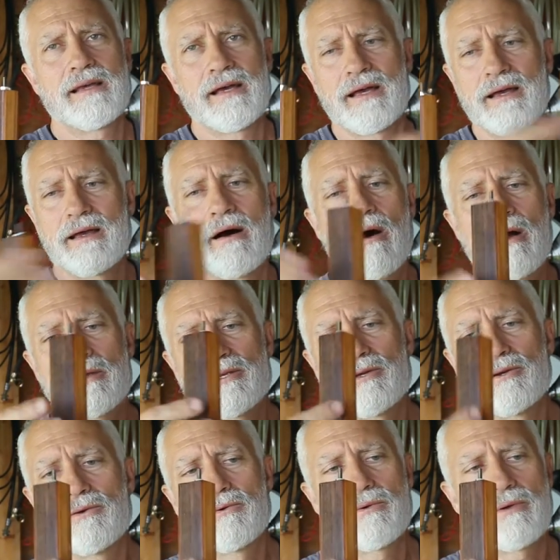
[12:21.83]

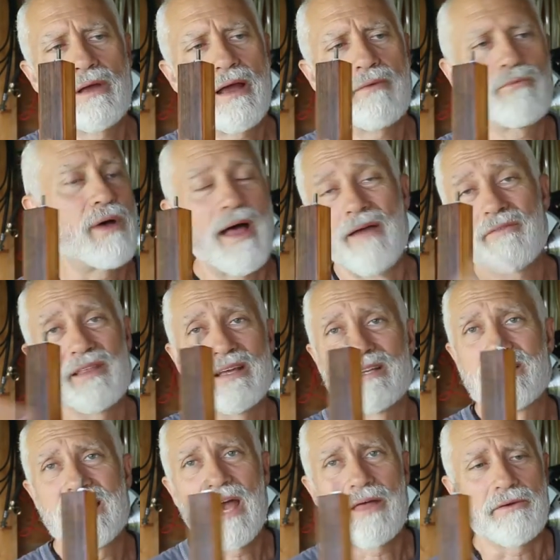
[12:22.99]

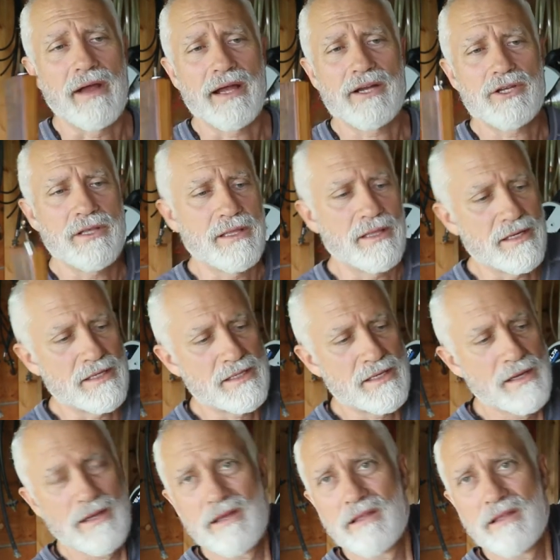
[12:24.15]
everything together, actually. These